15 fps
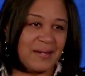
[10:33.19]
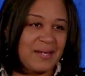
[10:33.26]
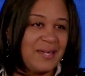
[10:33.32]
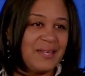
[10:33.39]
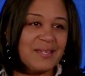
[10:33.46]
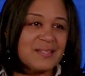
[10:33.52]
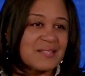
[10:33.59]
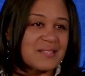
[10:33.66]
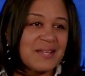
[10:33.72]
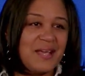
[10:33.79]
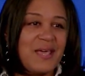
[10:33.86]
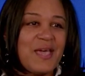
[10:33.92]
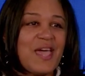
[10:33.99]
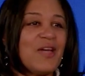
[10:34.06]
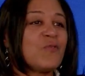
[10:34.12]
He is
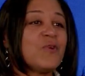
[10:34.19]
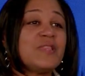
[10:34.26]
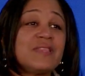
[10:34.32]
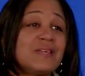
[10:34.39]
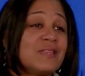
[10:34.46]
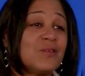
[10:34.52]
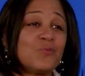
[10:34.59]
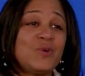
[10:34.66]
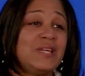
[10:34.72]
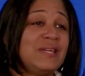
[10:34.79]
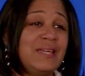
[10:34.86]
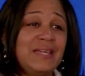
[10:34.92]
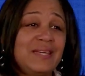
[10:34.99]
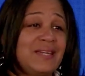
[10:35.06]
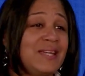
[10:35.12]
everything that we
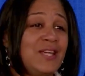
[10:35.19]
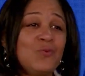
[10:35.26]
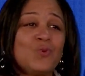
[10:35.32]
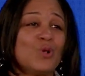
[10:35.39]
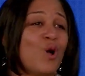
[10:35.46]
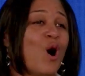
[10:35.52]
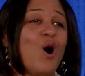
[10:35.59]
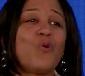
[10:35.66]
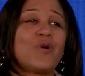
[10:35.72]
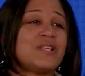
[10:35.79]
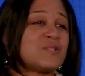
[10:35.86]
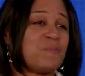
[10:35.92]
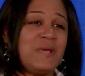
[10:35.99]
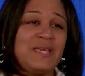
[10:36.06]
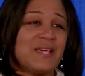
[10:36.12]
need, He will always
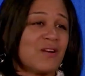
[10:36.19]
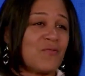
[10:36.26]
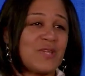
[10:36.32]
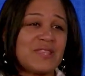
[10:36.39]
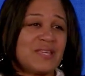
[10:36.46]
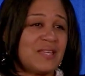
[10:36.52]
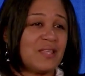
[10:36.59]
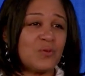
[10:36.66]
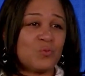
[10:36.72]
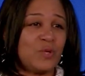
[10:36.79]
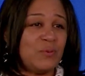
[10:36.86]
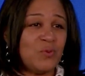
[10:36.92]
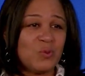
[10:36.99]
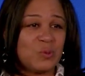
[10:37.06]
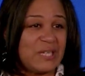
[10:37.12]
be everything that we
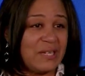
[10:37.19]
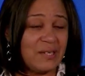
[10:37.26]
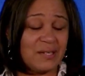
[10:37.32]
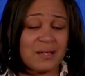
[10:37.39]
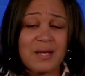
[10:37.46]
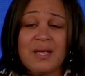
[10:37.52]
will need.